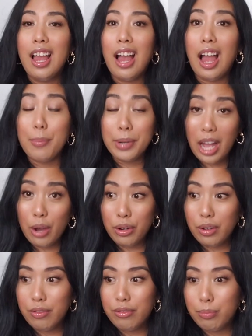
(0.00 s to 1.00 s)
I've been out
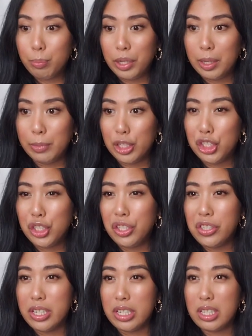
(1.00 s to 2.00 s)
of pretty much
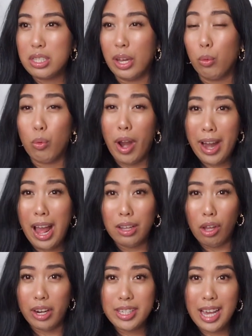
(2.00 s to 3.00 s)
since like right at
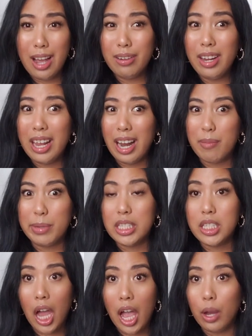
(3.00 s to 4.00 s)
lockdown, and I've been
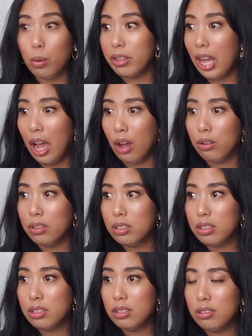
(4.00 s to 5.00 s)
dying without
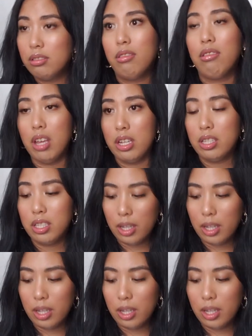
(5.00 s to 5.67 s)
this.